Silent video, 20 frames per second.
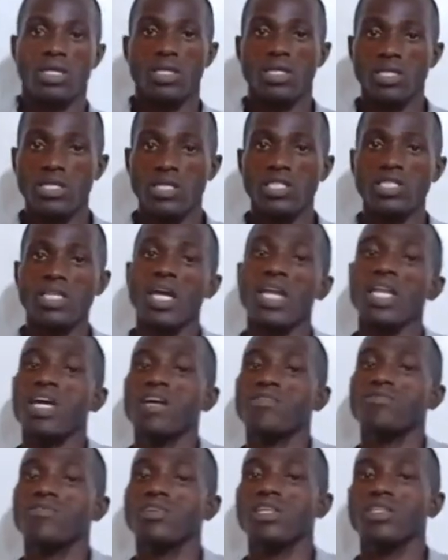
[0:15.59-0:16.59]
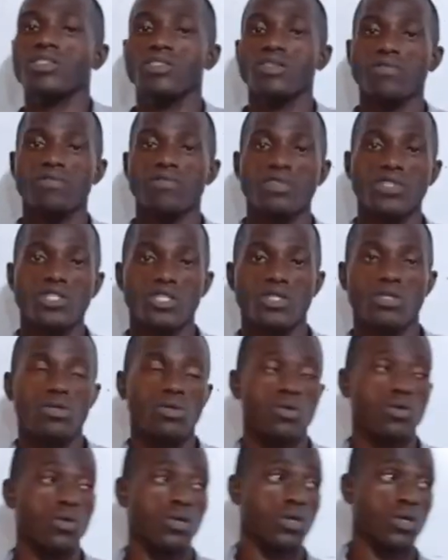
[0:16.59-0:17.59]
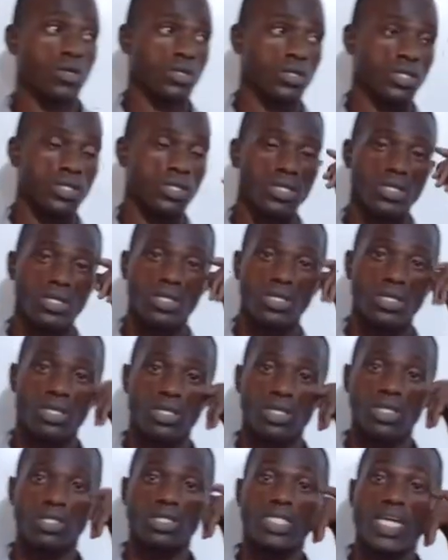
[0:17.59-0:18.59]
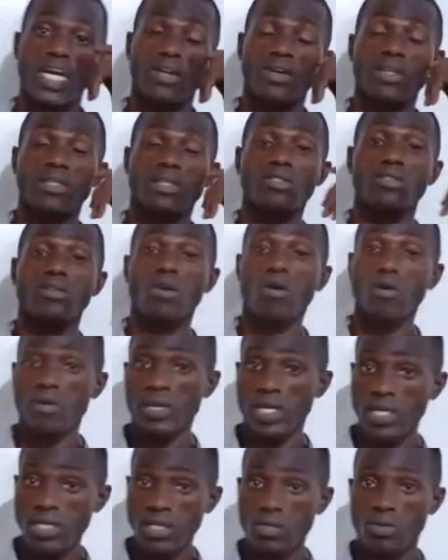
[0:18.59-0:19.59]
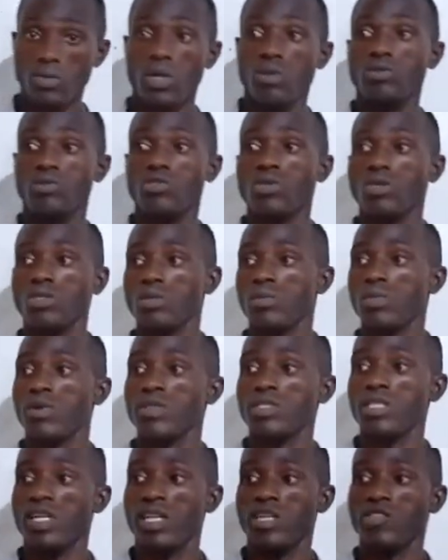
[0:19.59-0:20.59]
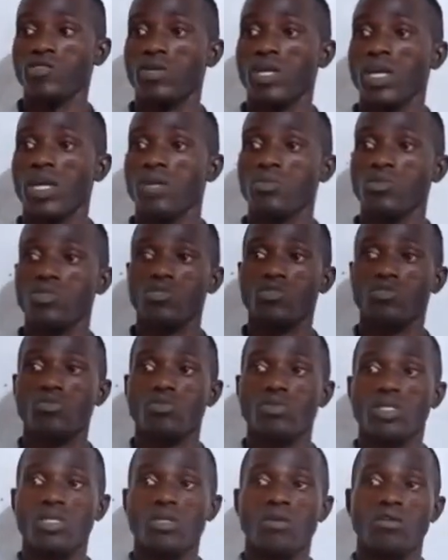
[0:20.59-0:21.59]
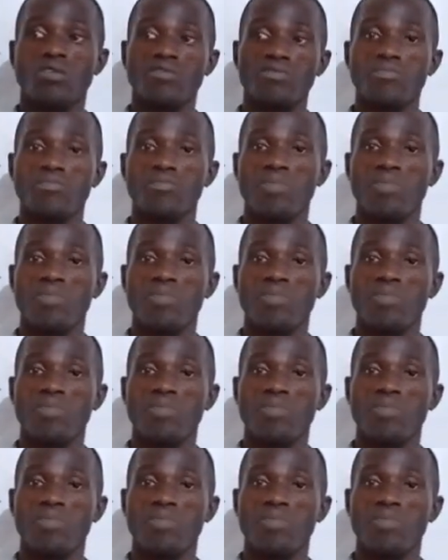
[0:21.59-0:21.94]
Initially, I released a video on direct current where we talked about the electrochemistry of